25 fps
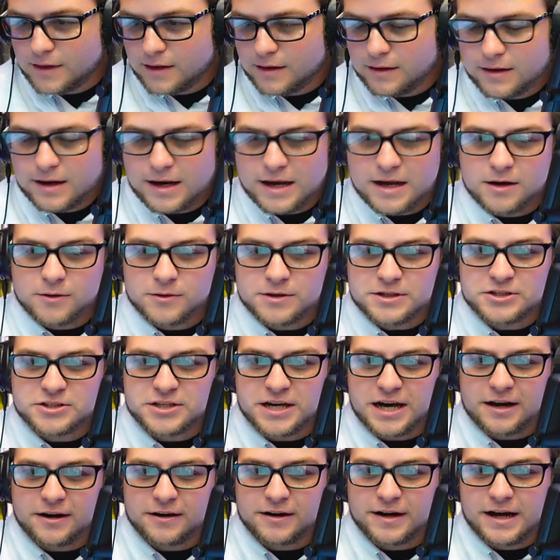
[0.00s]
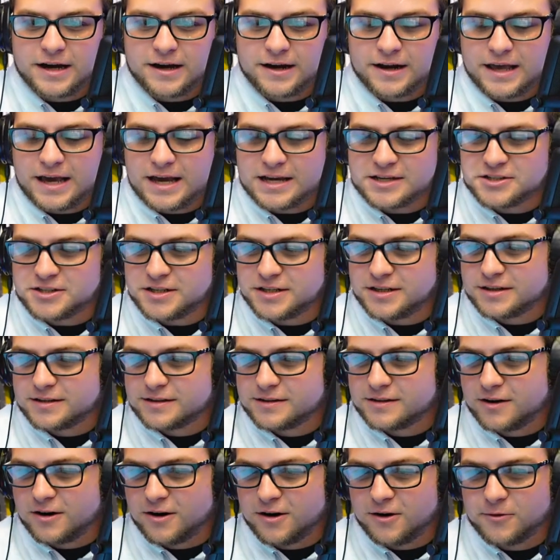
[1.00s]
I always shout it out, Ashy.
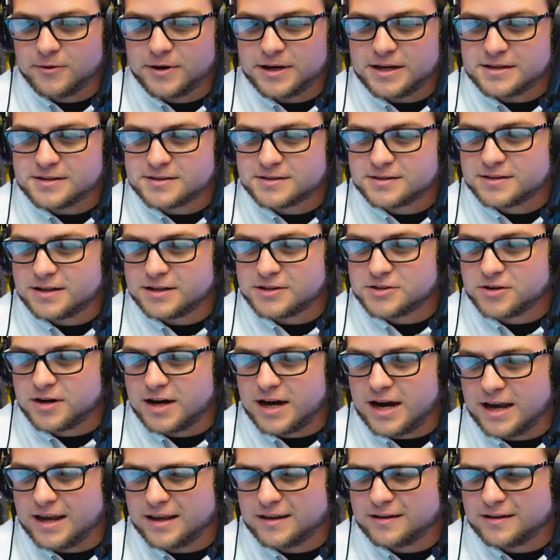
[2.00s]
Always. I try.